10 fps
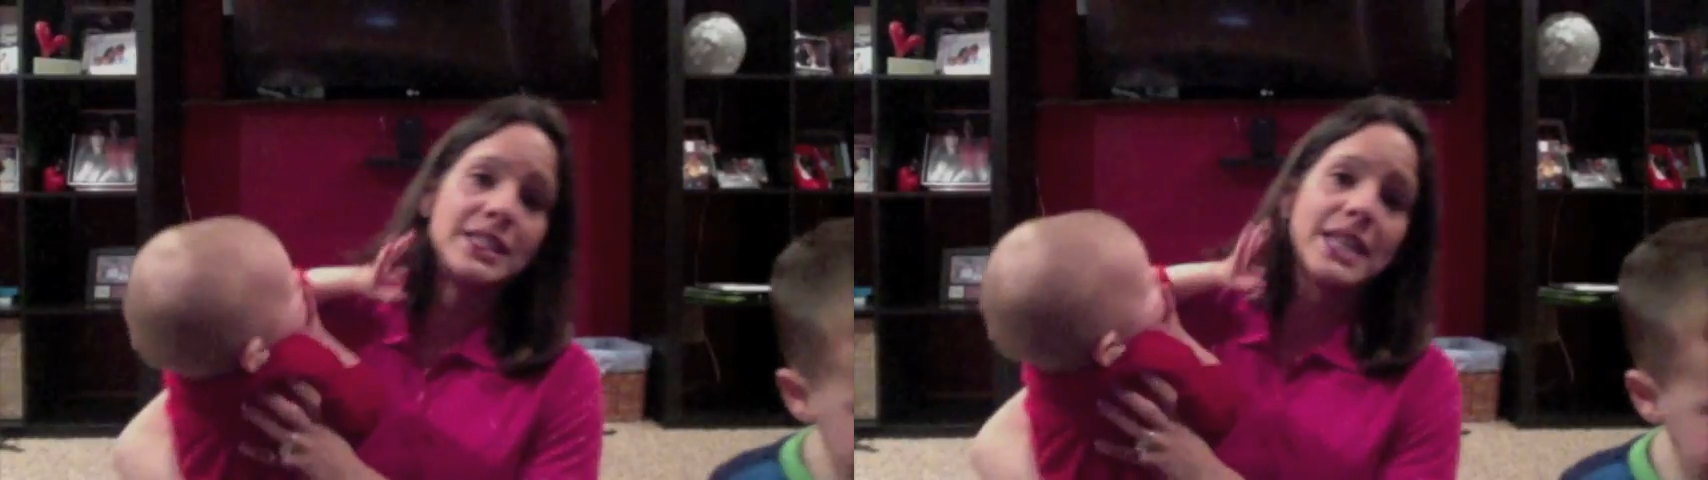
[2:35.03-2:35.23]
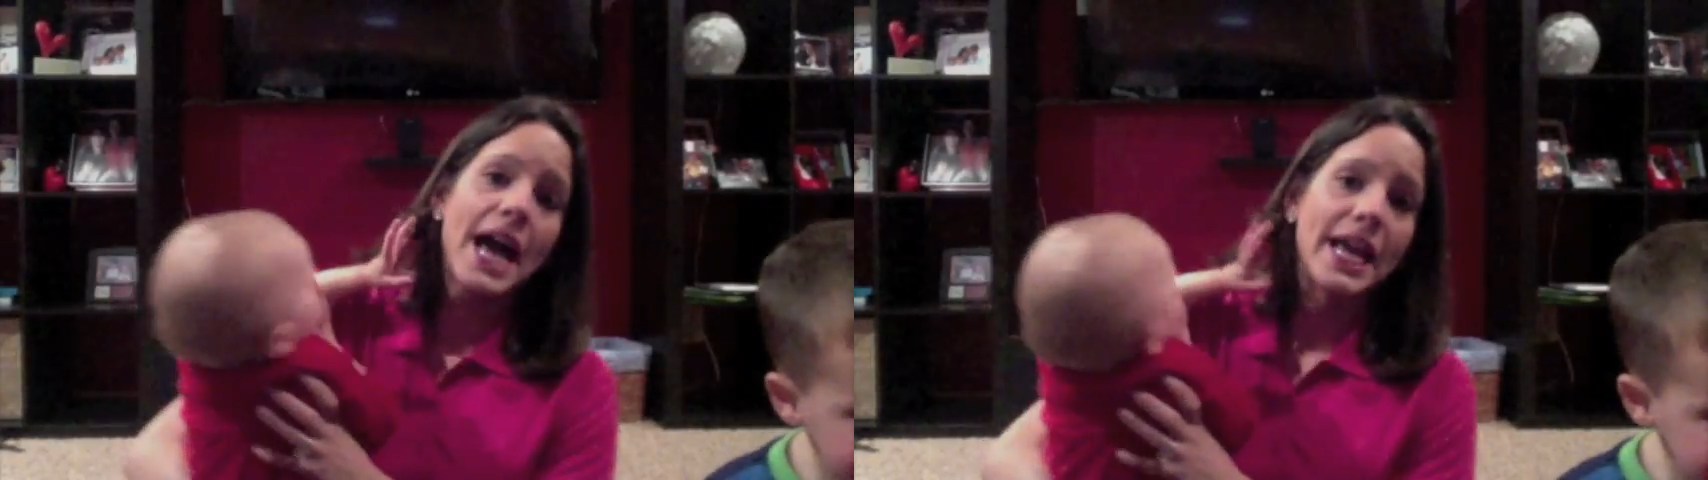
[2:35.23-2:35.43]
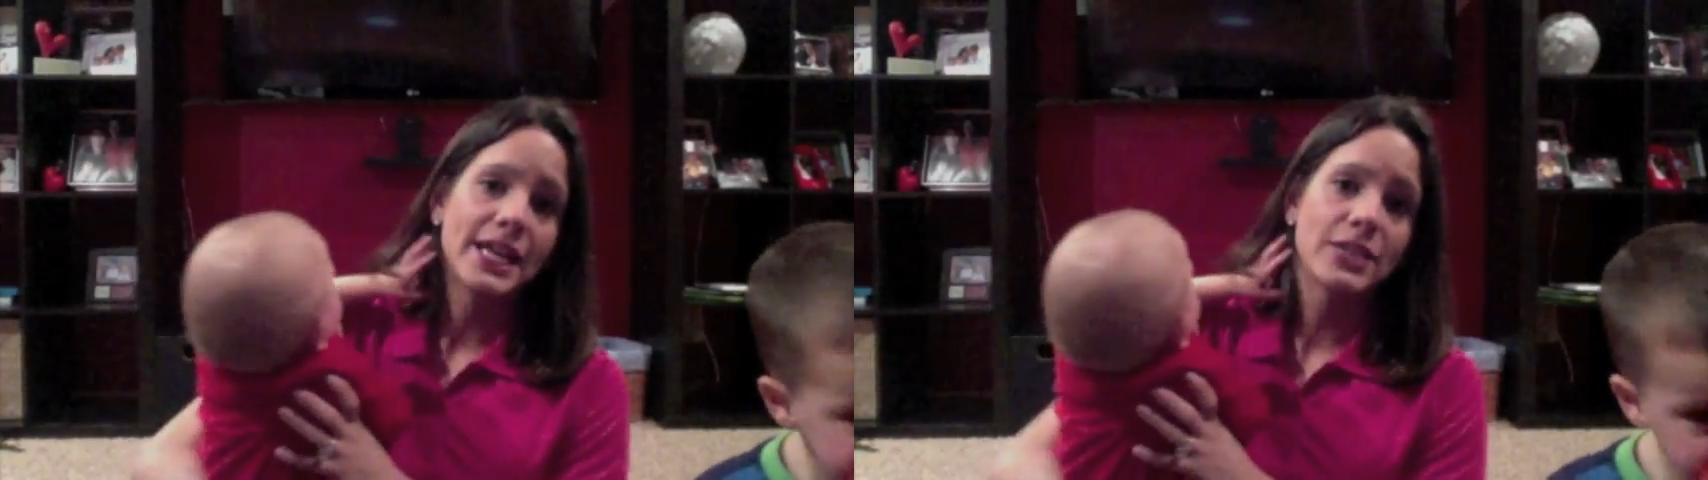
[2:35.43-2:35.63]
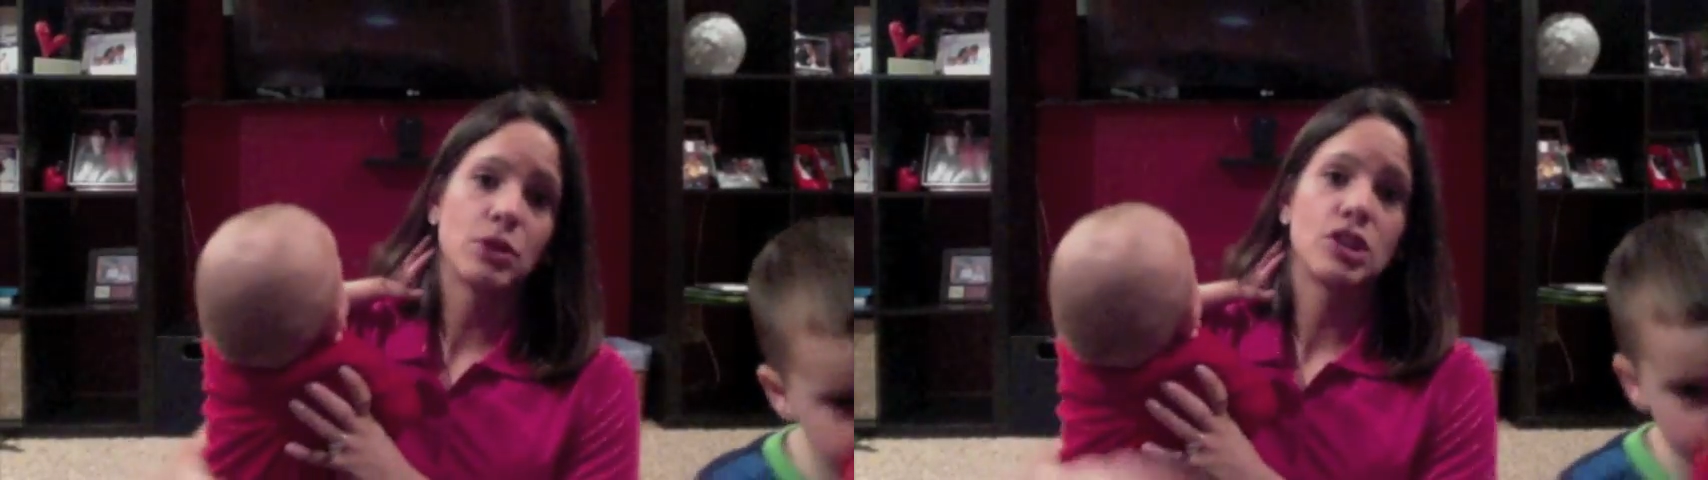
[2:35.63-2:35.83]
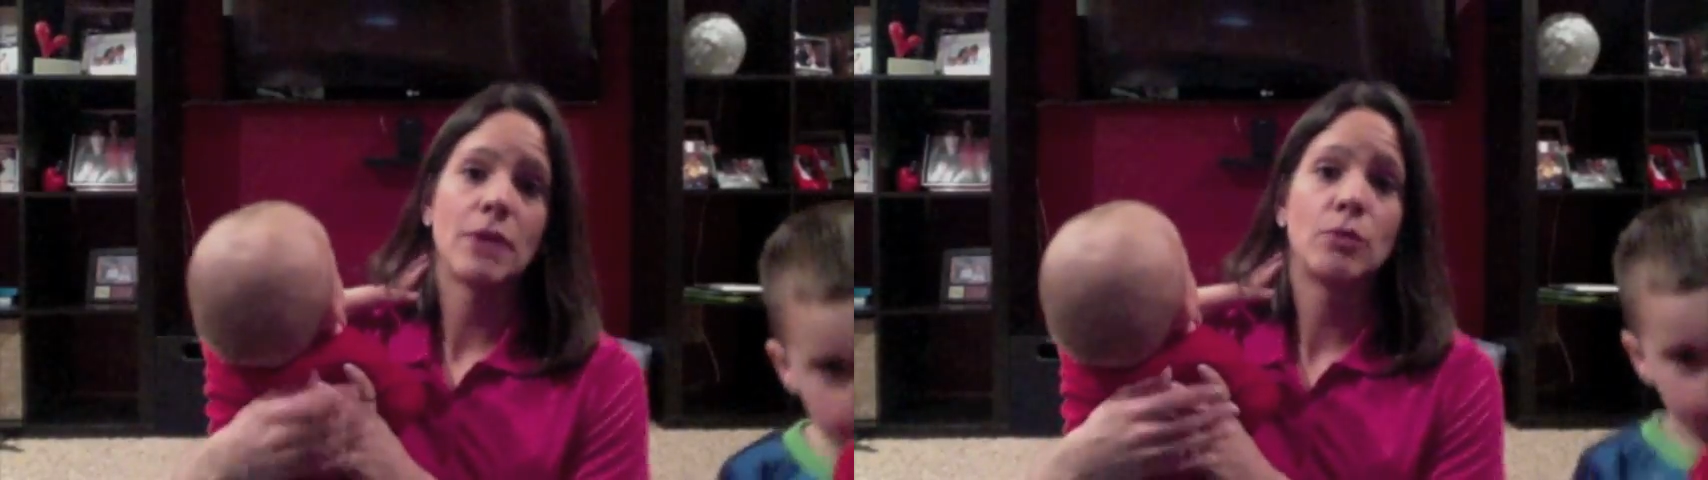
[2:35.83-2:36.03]
diet,
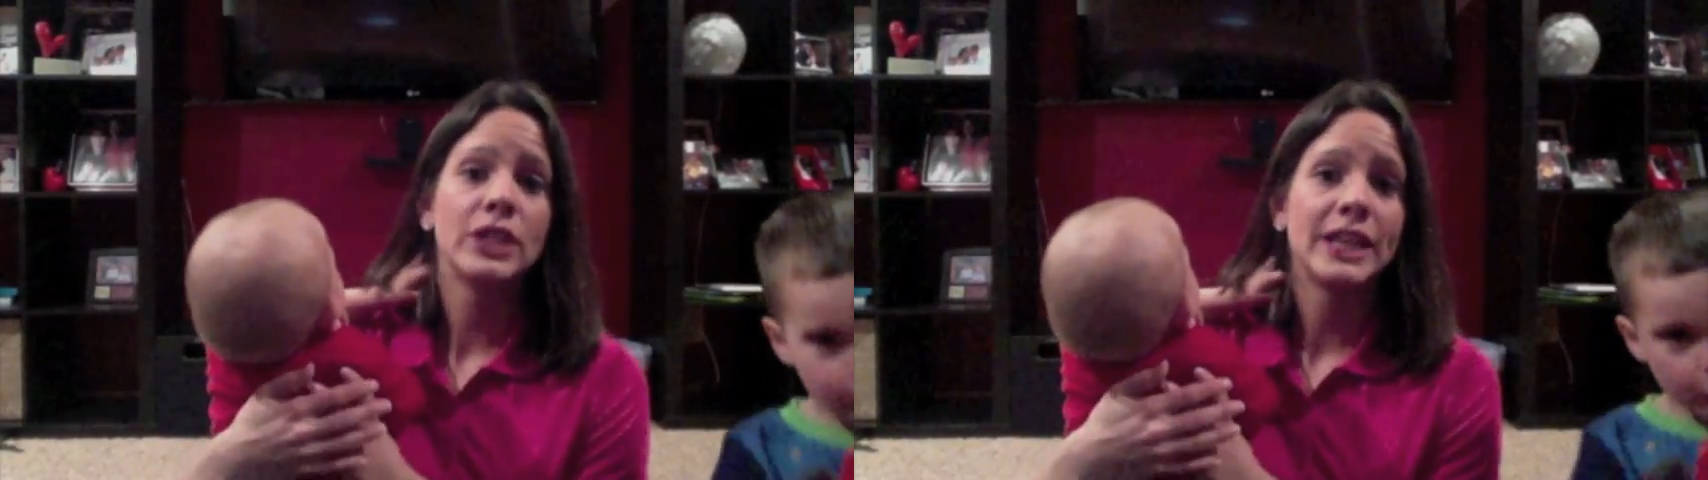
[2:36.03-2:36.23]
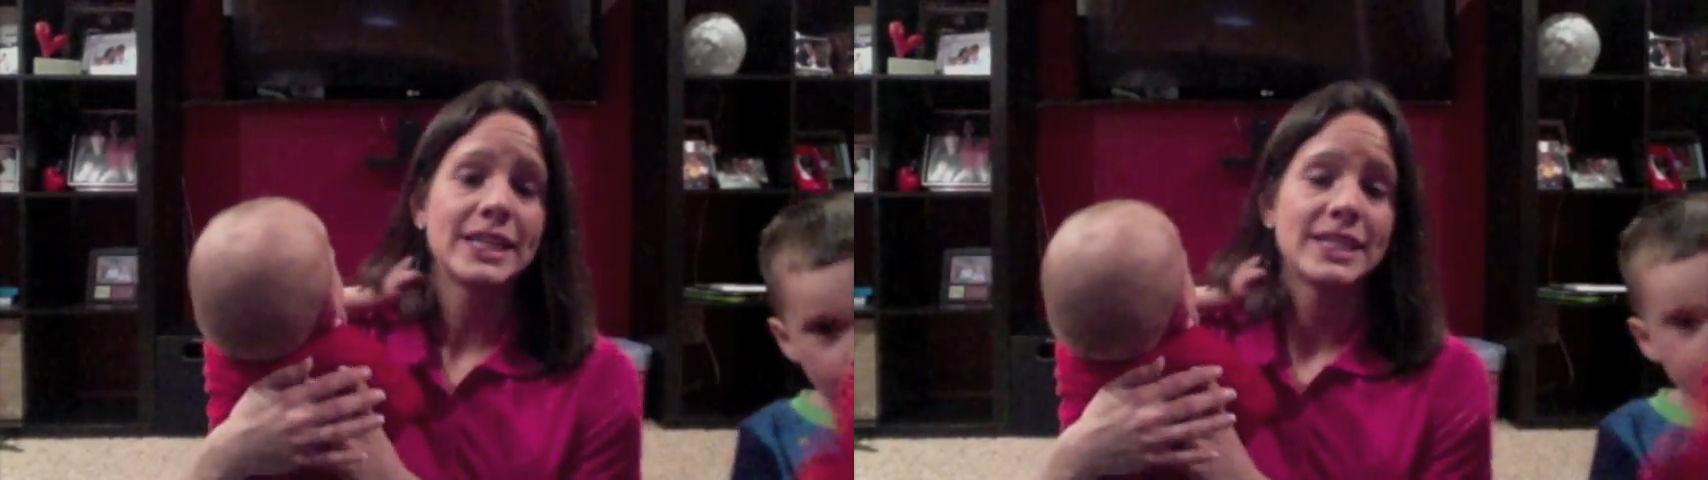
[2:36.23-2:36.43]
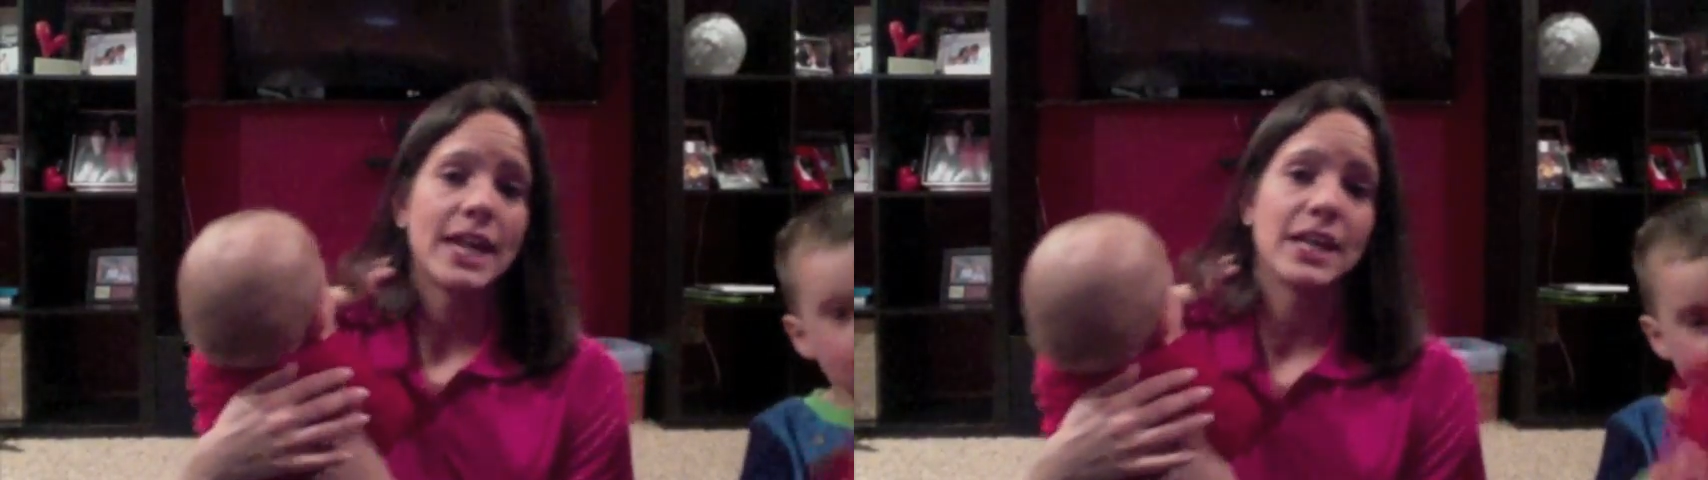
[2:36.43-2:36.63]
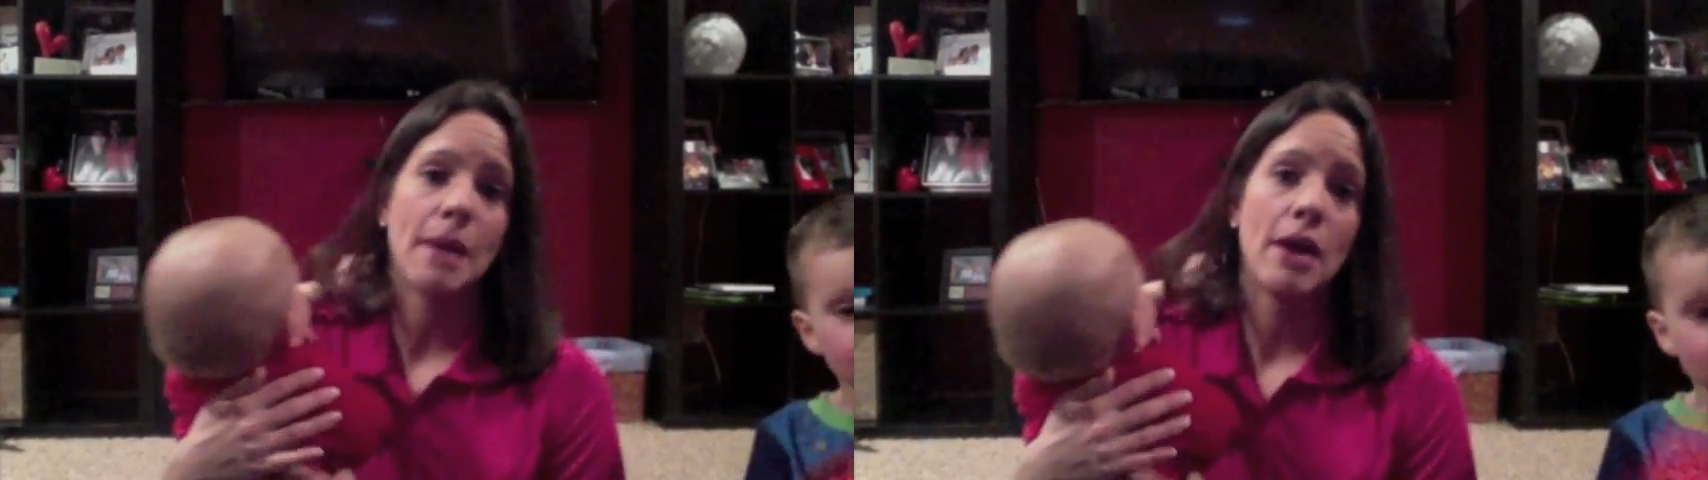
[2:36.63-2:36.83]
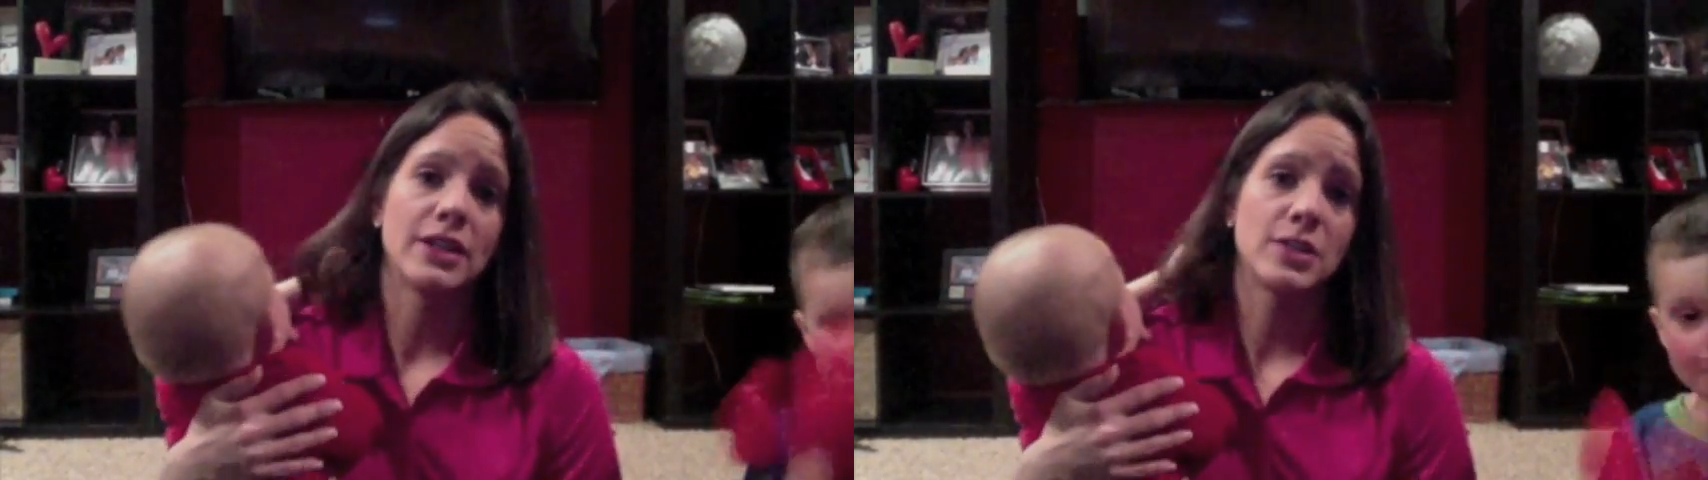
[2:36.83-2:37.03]
which I'm really excited
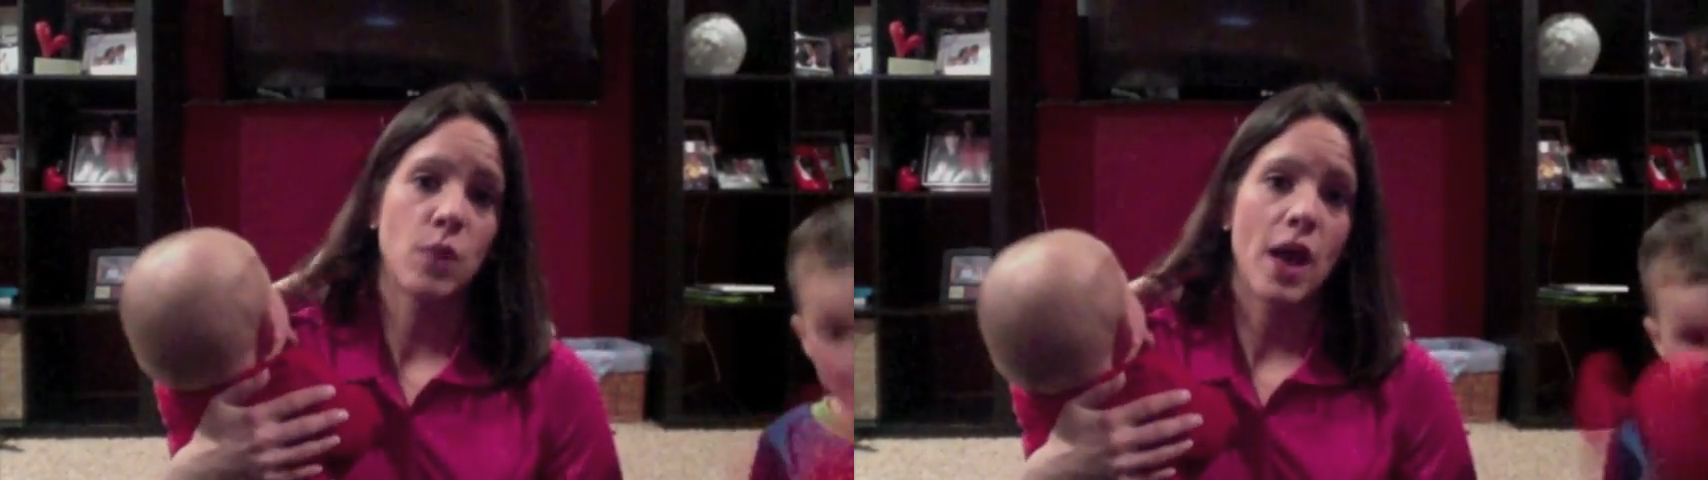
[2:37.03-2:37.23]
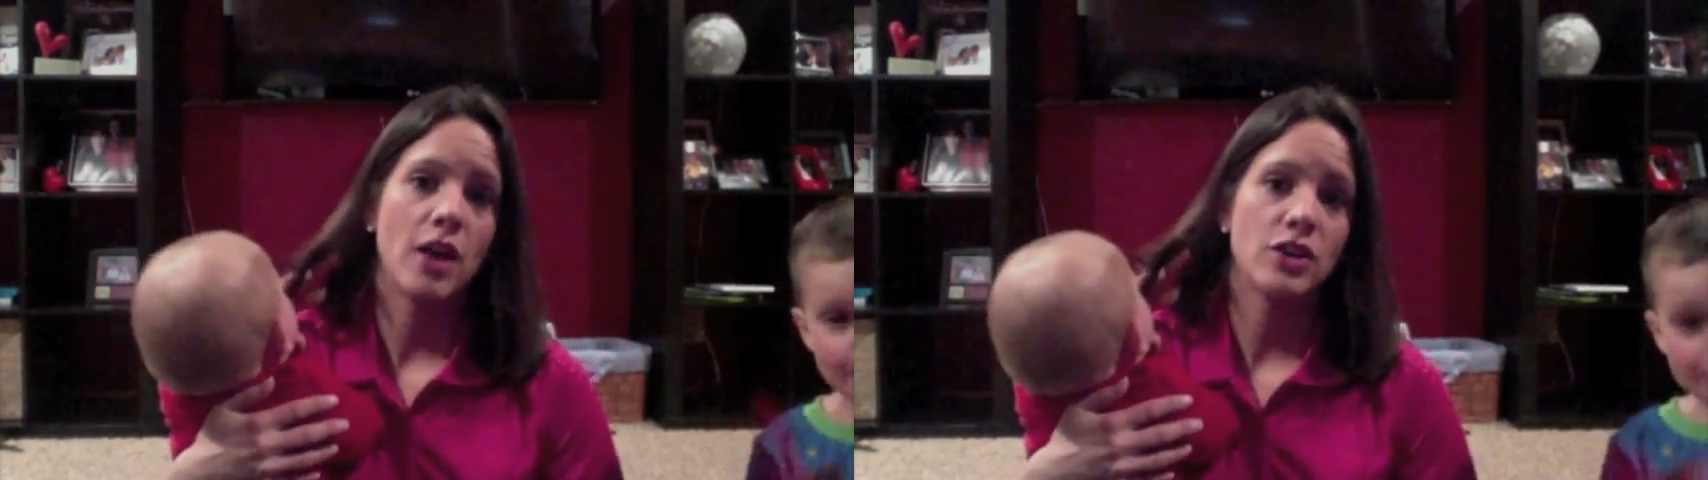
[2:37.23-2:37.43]
about as well.